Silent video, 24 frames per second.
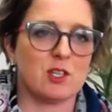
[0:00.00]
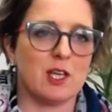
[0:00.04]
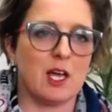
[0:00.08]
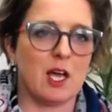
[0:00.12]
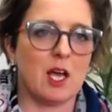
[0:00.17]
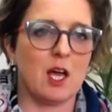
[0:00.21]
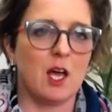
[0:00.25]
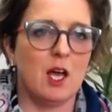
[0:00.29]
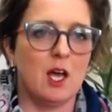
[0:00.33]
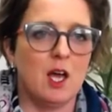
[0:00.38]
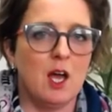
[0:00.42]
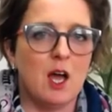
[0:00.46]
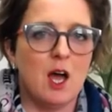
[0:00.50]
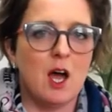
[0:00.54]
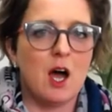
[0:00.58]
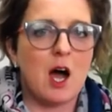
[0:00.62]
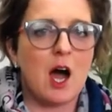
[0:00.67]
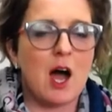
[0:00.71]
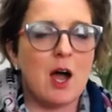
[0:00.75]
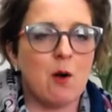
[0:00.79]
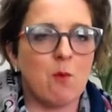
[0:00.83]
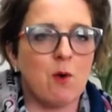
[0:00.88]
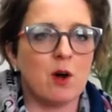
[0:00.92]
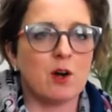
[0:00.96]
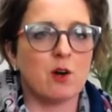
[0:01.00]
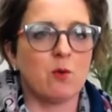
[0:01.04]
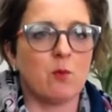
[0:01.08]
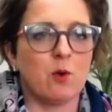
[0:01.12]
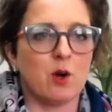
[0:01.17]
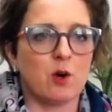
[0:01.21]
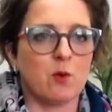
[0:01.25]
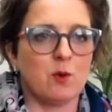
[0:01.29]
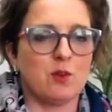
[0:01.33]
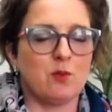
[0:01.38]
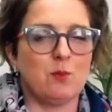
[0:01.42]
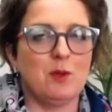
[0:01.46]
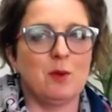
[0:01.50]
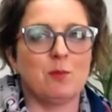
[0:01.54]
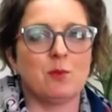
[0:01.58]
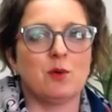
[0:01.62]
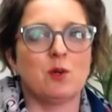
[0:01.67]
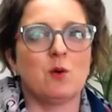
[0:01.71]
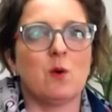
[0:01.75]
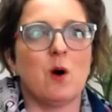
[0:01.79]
Like, I want to work with people who